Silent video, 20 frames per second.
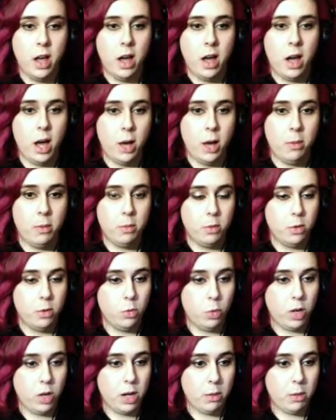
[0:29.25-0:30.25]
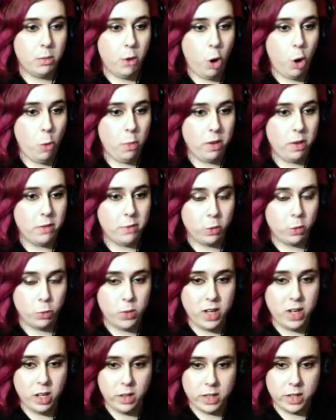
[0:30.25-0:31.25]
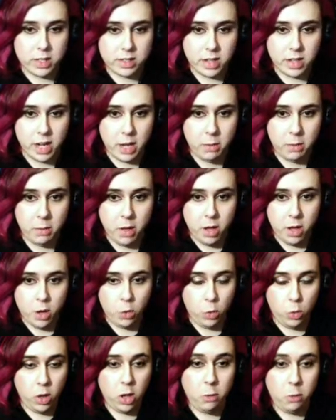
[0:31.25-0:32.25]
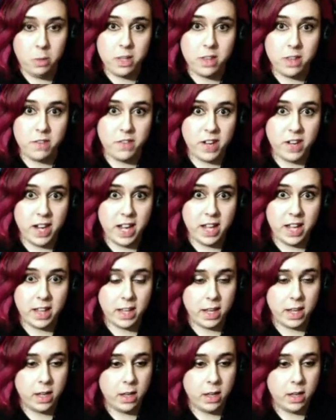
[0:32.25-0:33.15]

Um, what I'm hoping for real this time will be the finale.